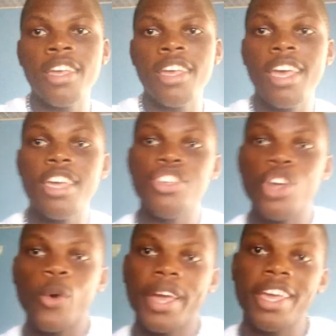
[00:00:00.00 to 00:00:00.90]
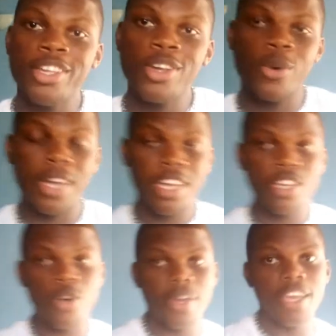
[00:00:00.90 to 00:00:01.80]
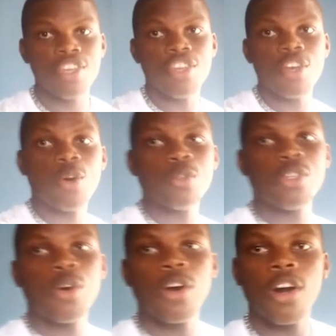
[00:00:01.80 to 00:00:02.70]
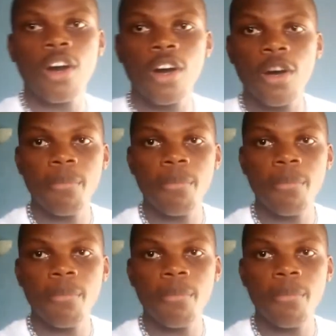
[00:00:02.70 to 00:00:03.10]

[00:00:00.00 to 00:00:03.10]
Hey yo. So